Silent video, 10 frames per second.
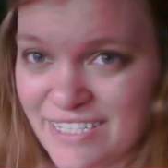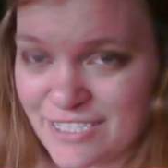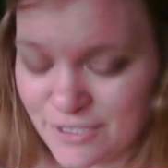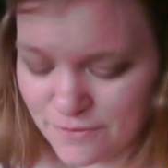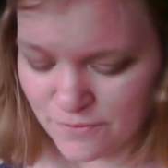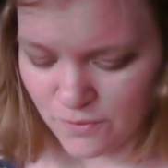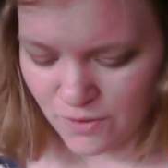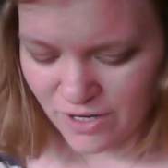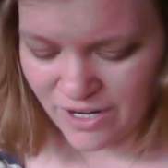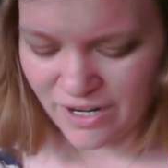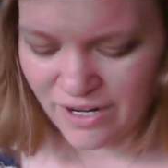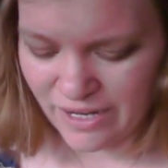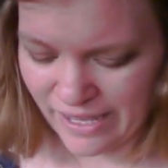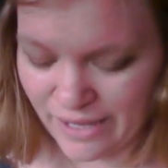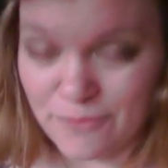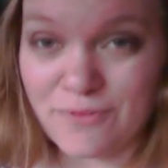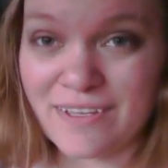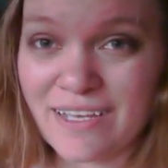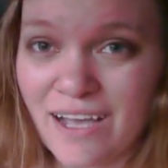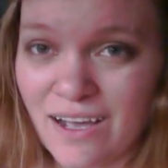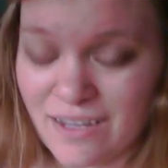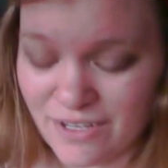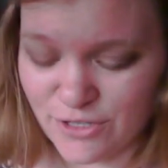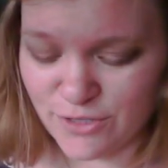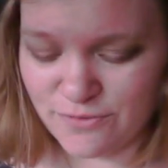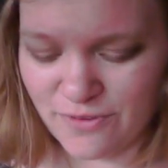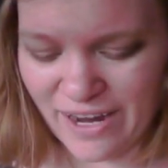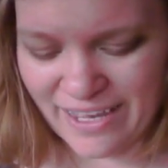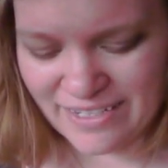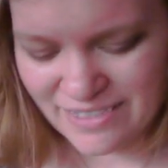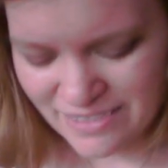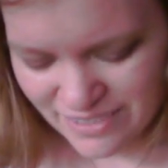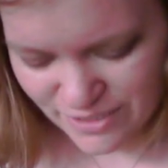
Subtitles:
these are for a really good friend,